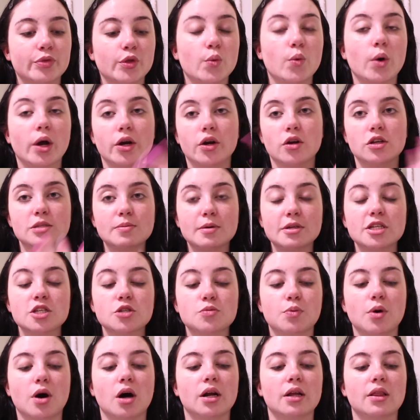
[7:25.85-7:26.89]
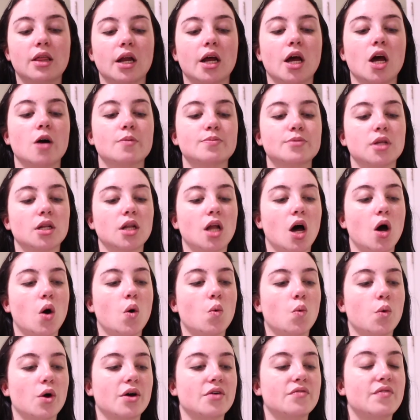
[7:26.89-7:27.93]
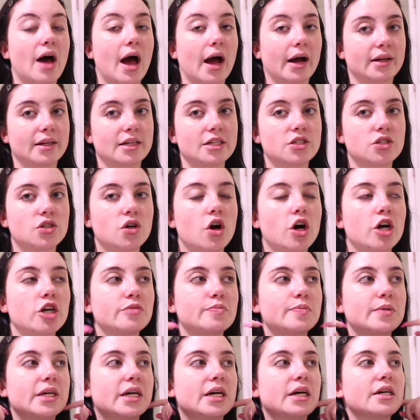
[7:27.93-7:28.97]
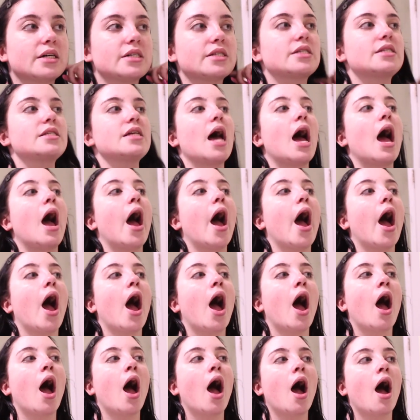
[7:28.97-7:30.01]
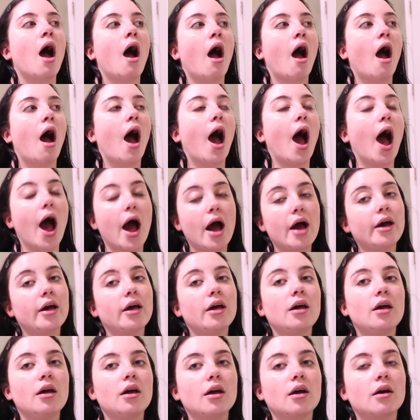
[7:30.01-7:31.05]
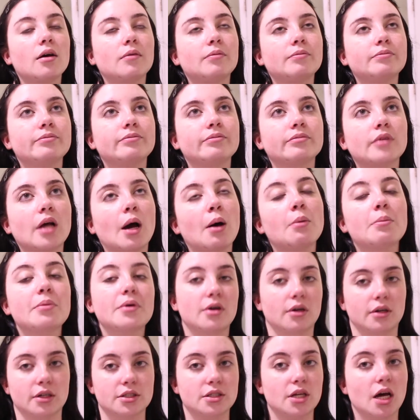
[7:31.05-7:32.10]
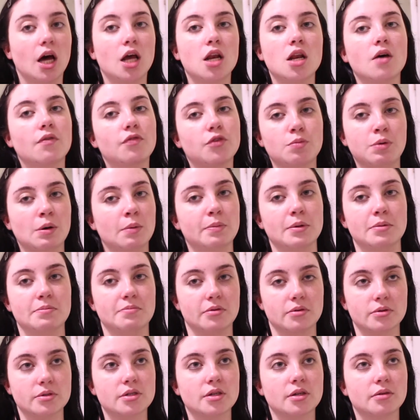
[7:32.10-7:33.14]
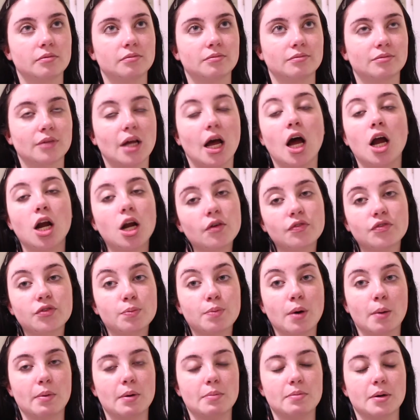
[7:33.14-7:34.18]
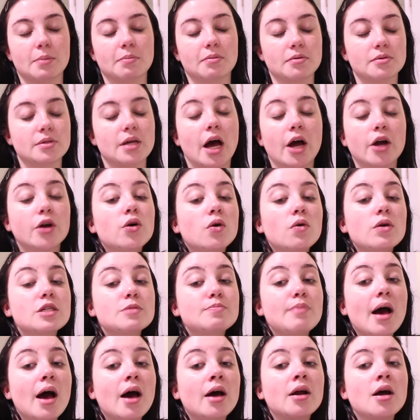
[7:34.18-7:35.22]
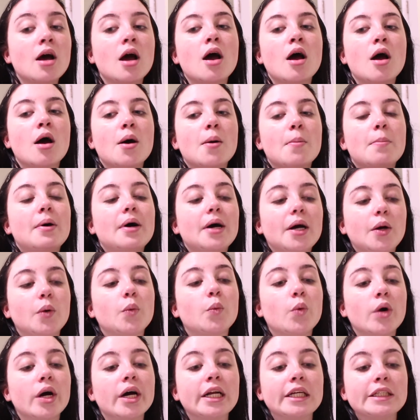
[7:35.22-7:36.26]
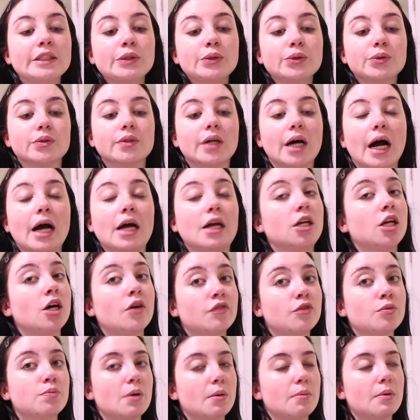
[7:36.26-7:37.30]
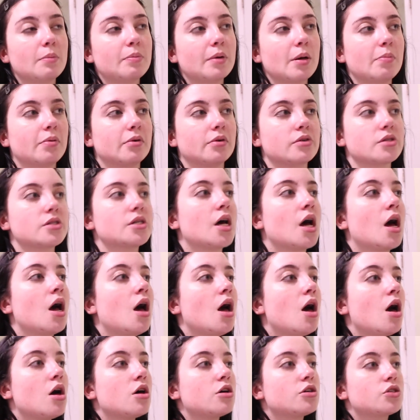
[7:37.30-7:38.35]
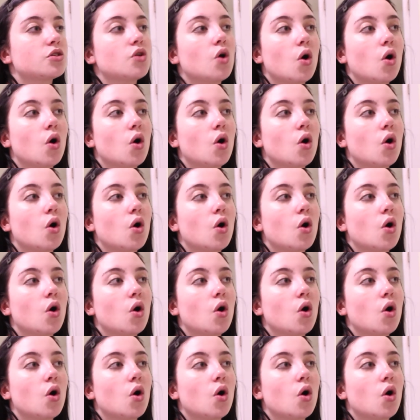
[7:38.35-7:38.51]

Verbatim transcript: What I know about this product that it helps a lot with acne scars because I I'll be honest, I love to pop pimples. I love to pop up pimples. I know it's bad, but what can I do? I love to pop up pimples.